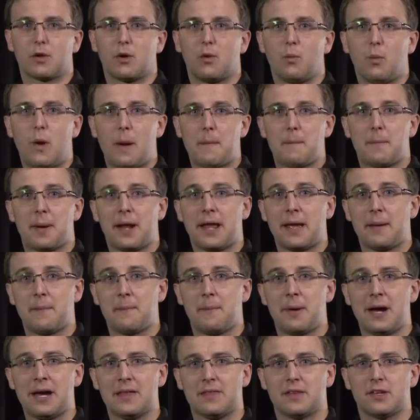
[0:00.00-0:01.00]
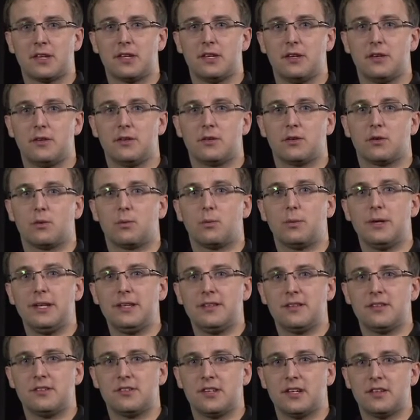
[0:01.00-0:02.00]
When playing back the cues, we
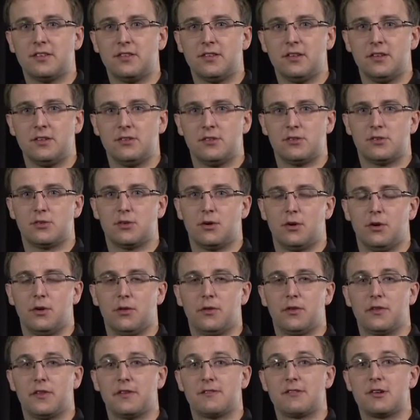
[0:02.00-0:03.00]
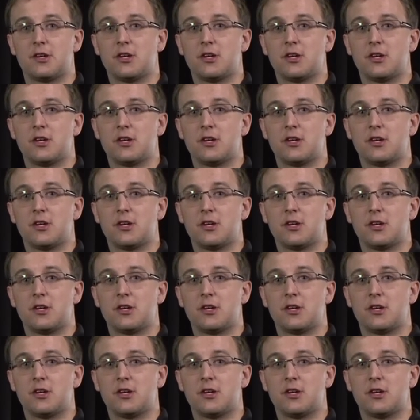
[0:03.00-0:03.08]
suggest to ensure that there are